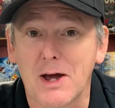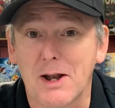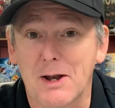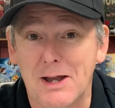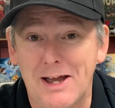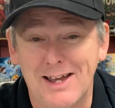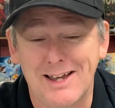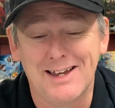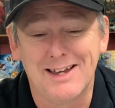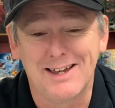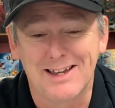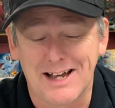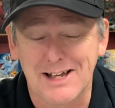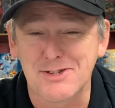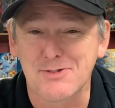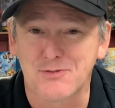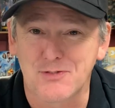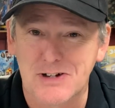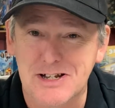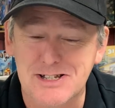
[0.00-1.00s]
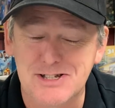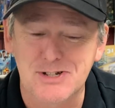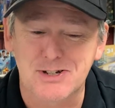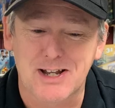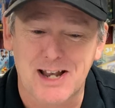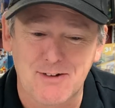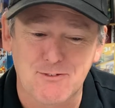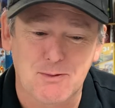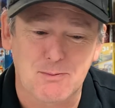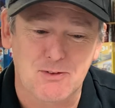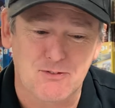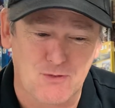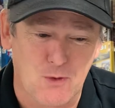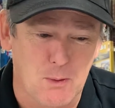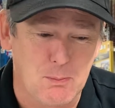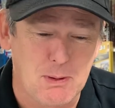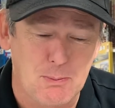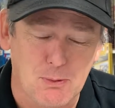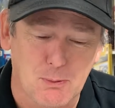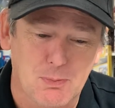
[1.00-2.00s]
got some friends, you can have up to
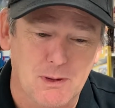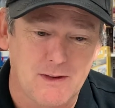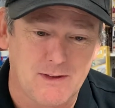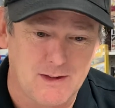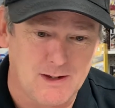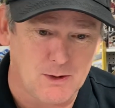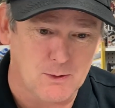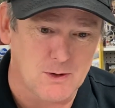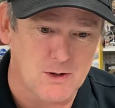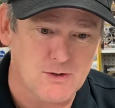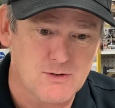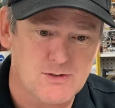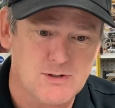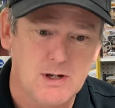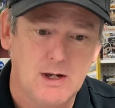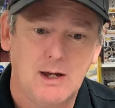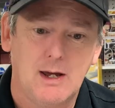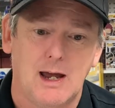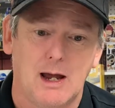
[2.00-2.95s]
4 people play the heroes,